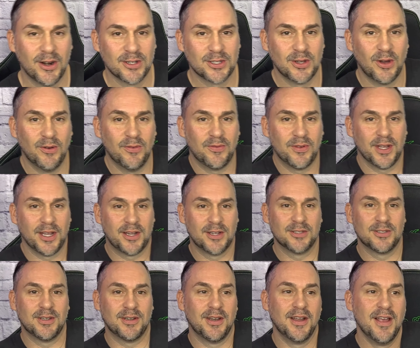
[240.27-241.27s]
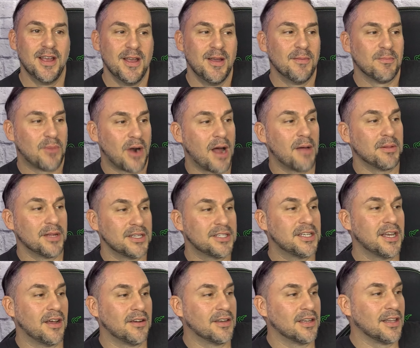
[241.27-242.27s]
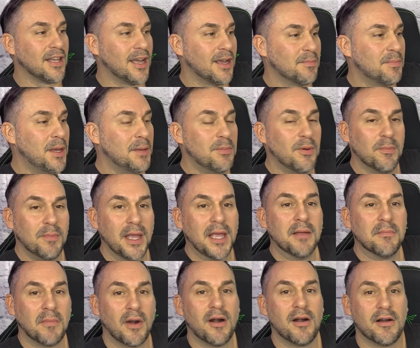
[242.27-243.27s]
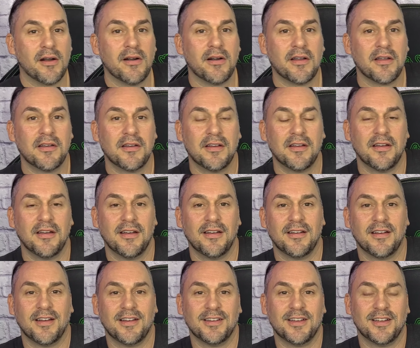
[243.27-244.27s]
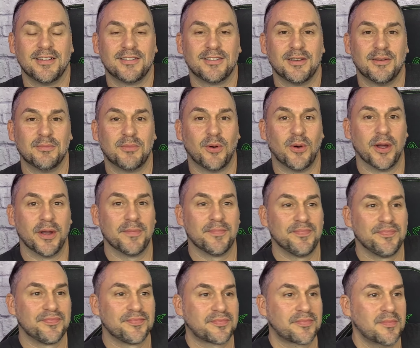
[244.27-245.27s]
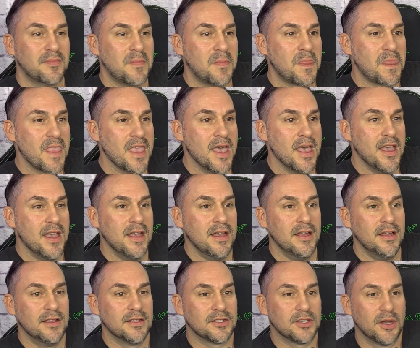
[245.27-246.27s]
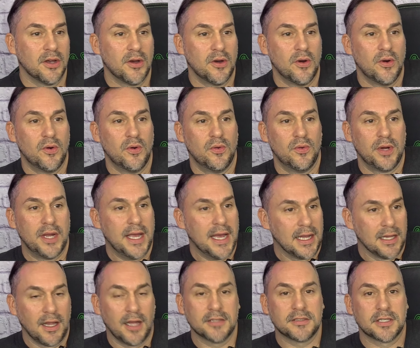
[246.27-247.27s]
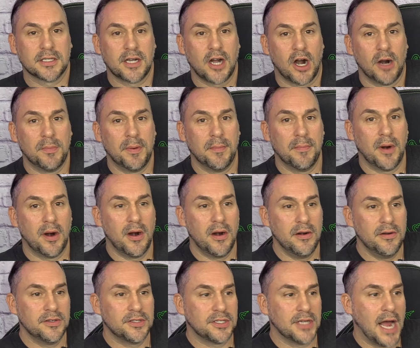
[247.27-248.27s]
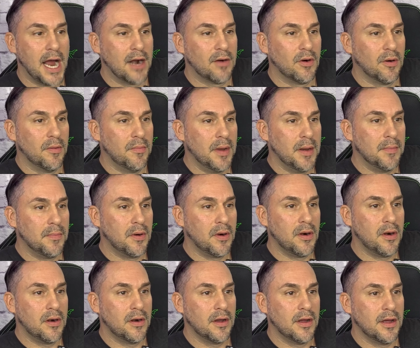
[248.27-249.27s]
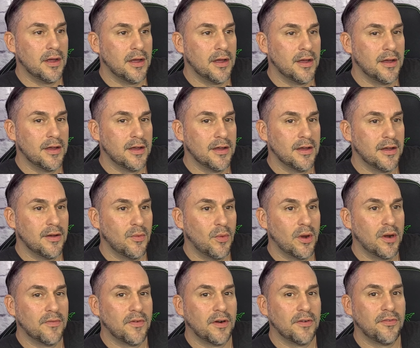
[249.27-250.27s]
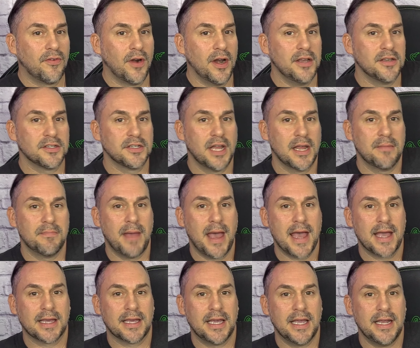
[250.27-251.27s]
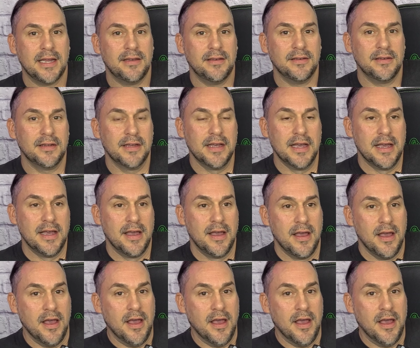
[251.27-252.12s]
could hear us, hopefully, because it probably sounded like people being murdered at some point. So yeah, lots of carpet burns. I remember one of our friends named Matt Keaton.